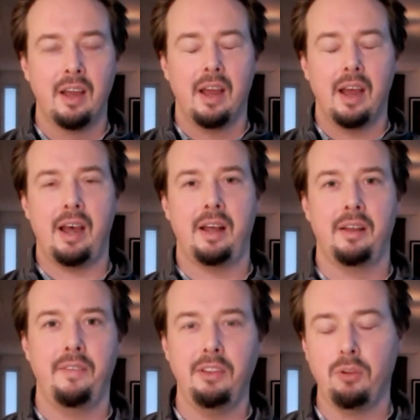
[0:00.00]
And
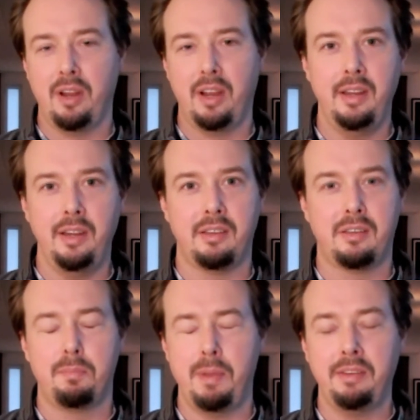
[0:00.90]
this whole idea is
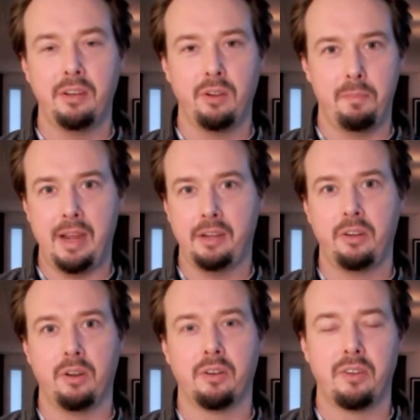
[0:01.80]
basically going back to
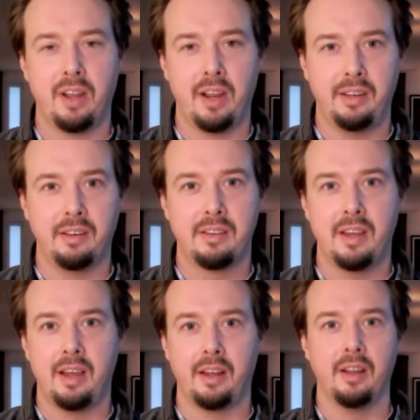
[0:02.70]

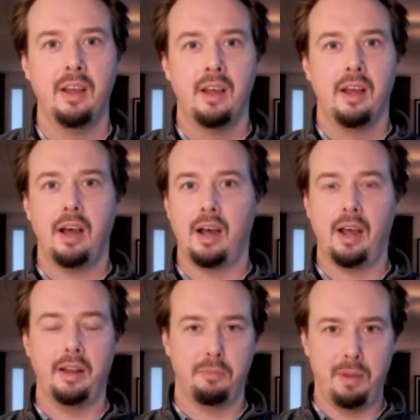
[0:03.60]
1910, and
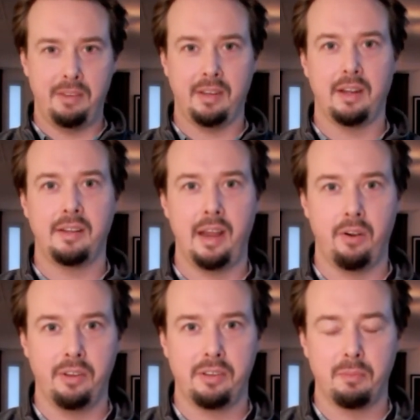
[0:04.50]
it's basically
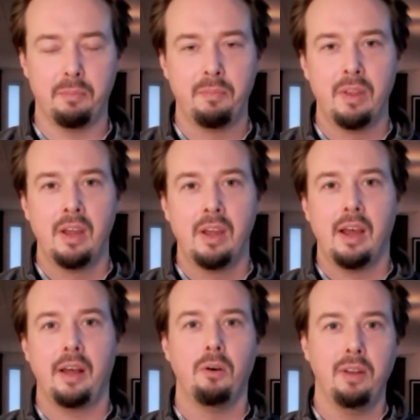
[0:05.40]
Taylorism.
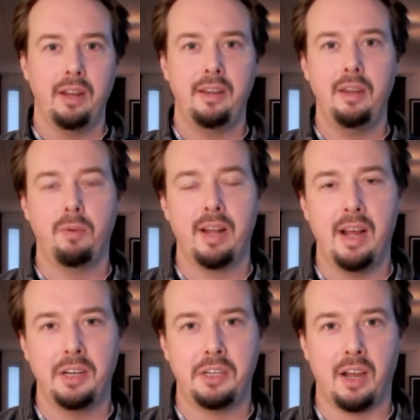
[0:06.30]
And the whole idea with
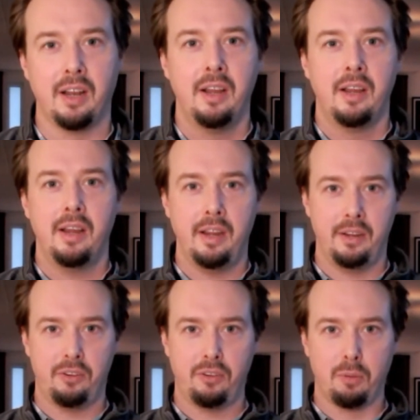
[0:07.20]
Agile
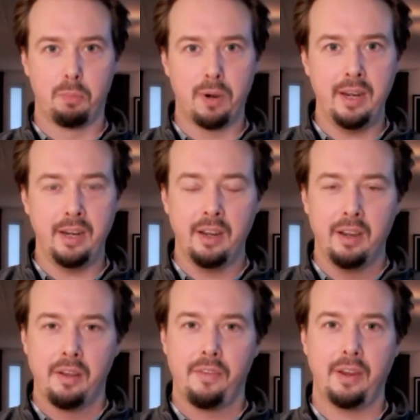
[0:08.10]
is to bring
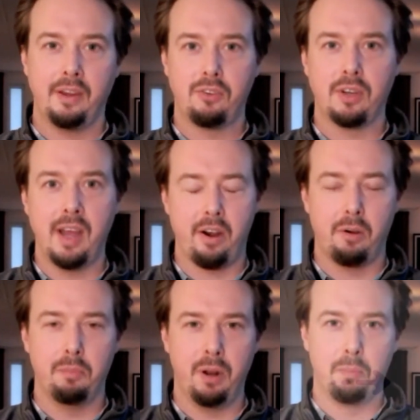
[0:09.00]
things together,
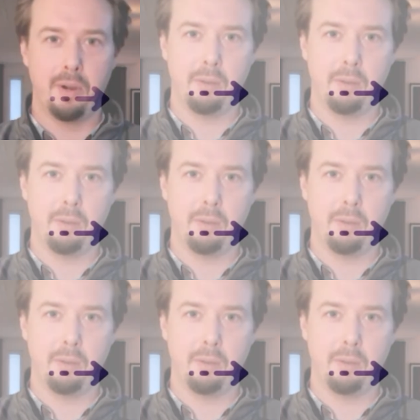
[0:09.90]
bring